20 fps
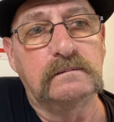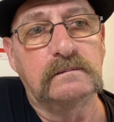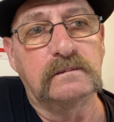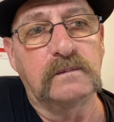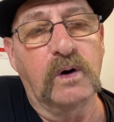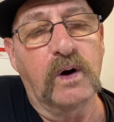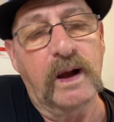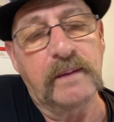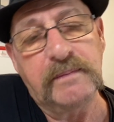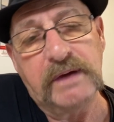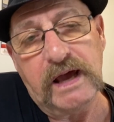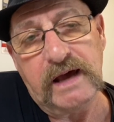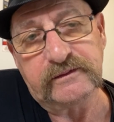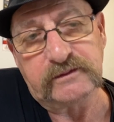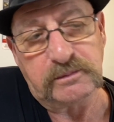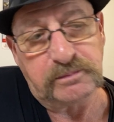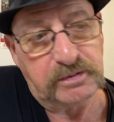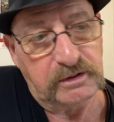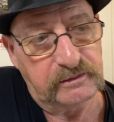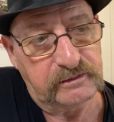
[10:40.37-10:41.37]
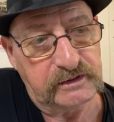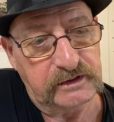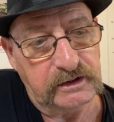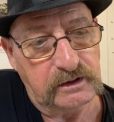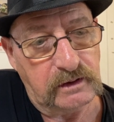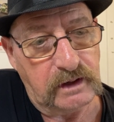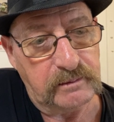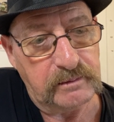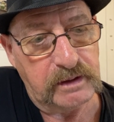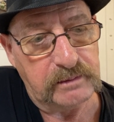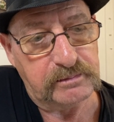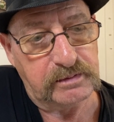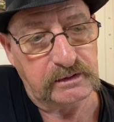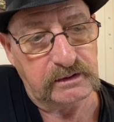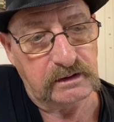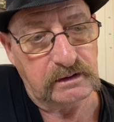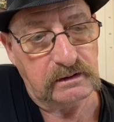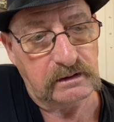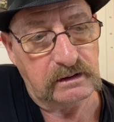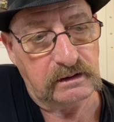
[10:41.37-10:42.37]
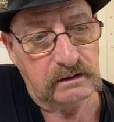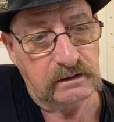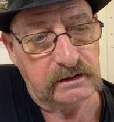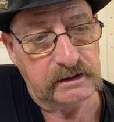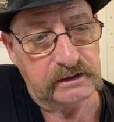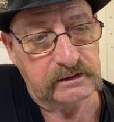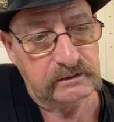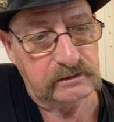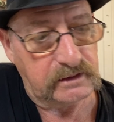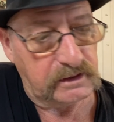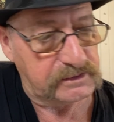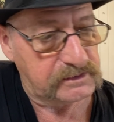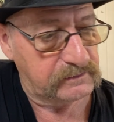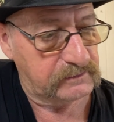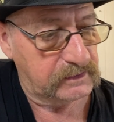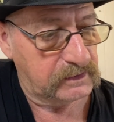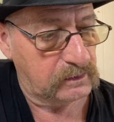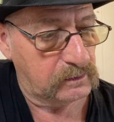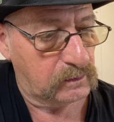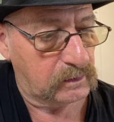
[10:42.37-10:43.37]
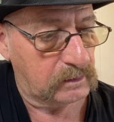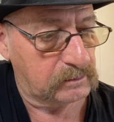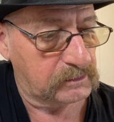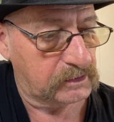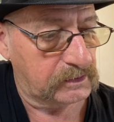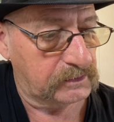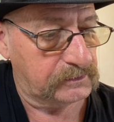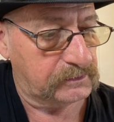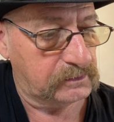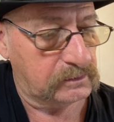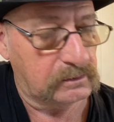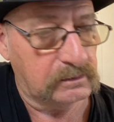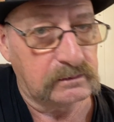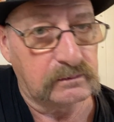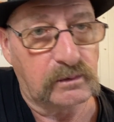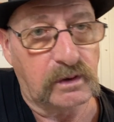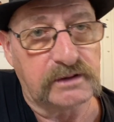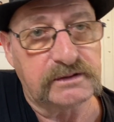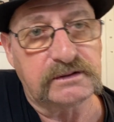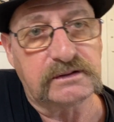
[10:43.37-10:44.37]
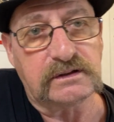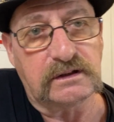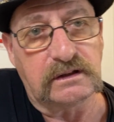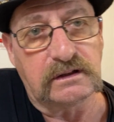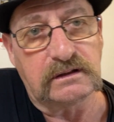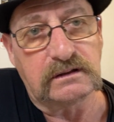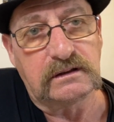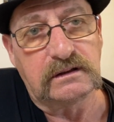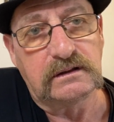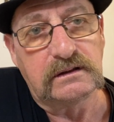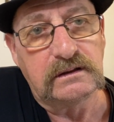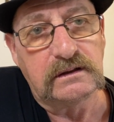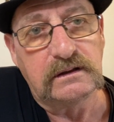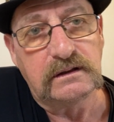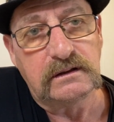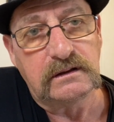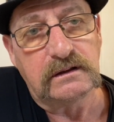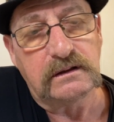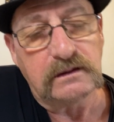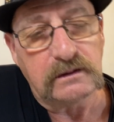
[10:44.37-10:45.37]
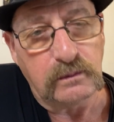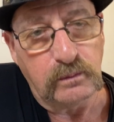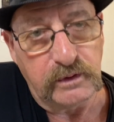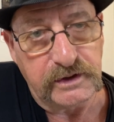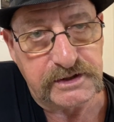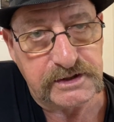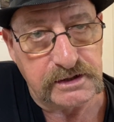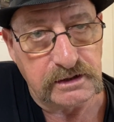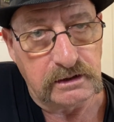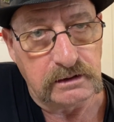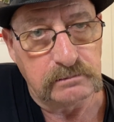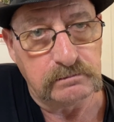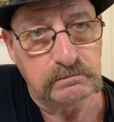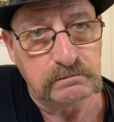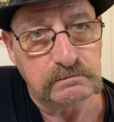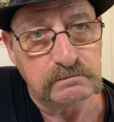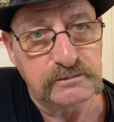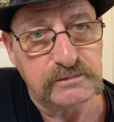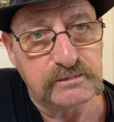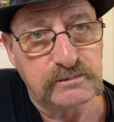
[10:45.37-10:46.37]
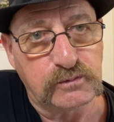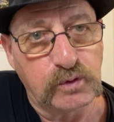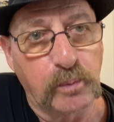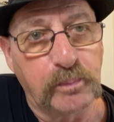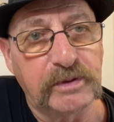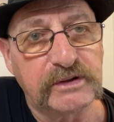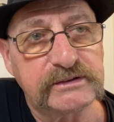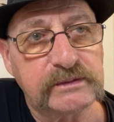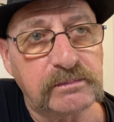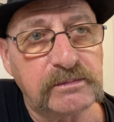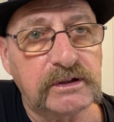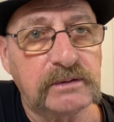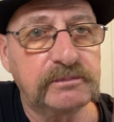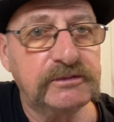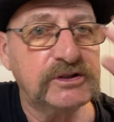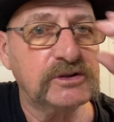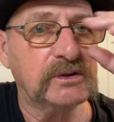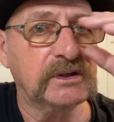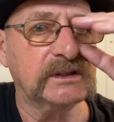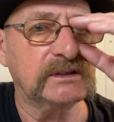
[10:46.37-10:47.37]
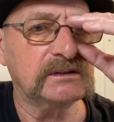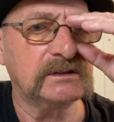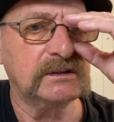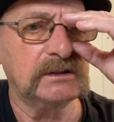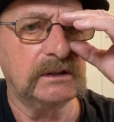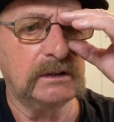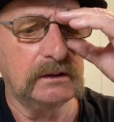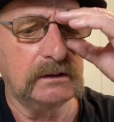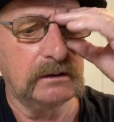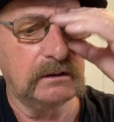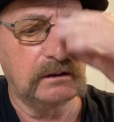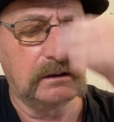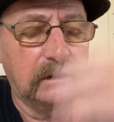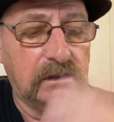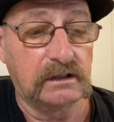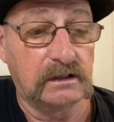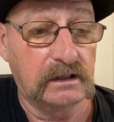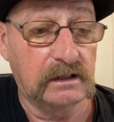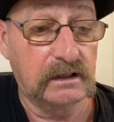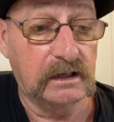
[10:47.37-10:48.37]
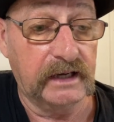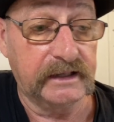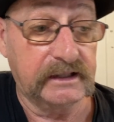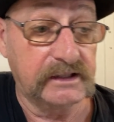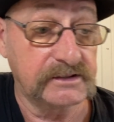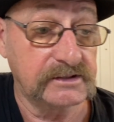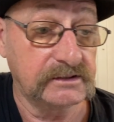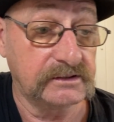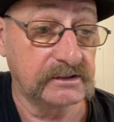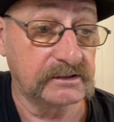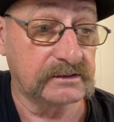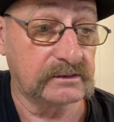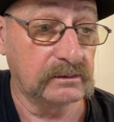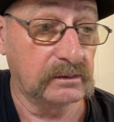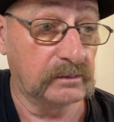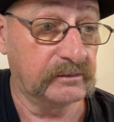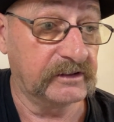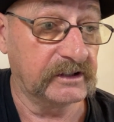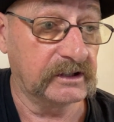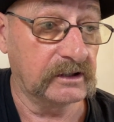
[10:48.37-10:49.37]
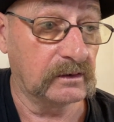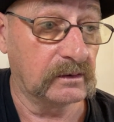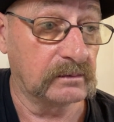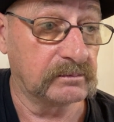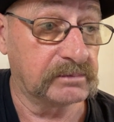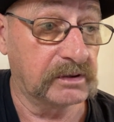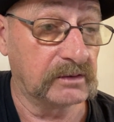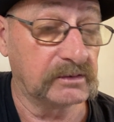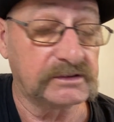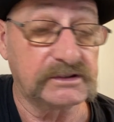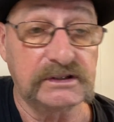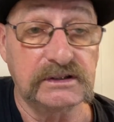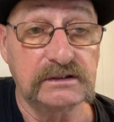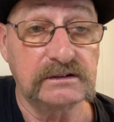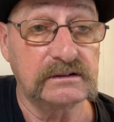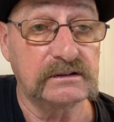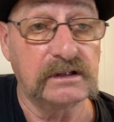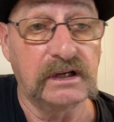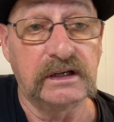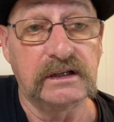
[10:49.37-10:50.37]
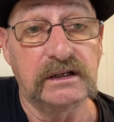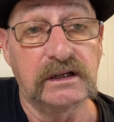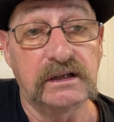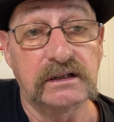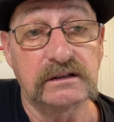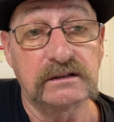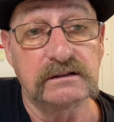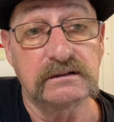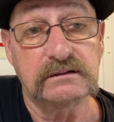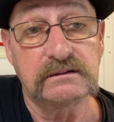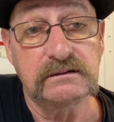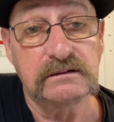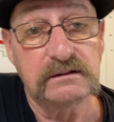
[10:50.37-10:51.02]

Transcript: well, I may have to put a video. I may put a introduction video of what I'm going to do and what which group build I'm going to join. I guess you just do a video and post it, and then